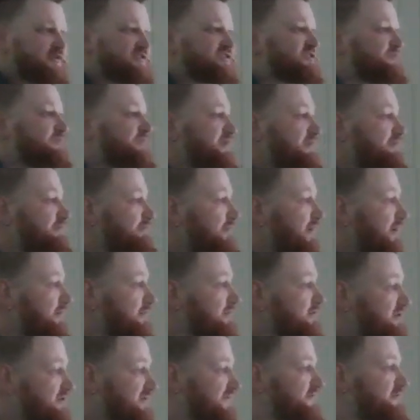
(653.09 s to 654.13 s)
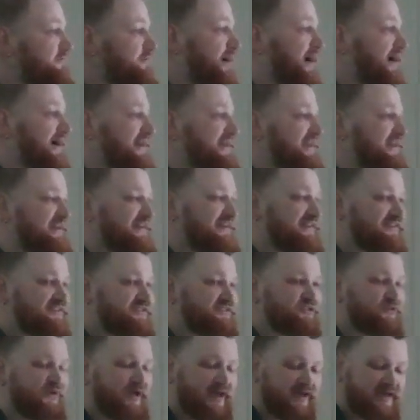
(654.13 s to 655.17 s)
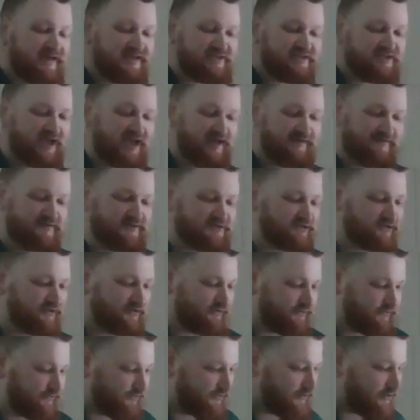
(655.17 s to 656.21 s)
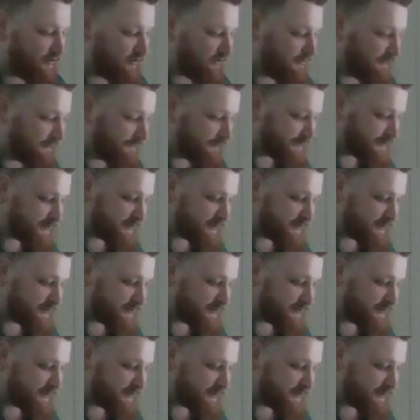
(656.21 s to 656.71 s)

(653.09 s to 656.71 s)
To be members of the body. To each have a certain role.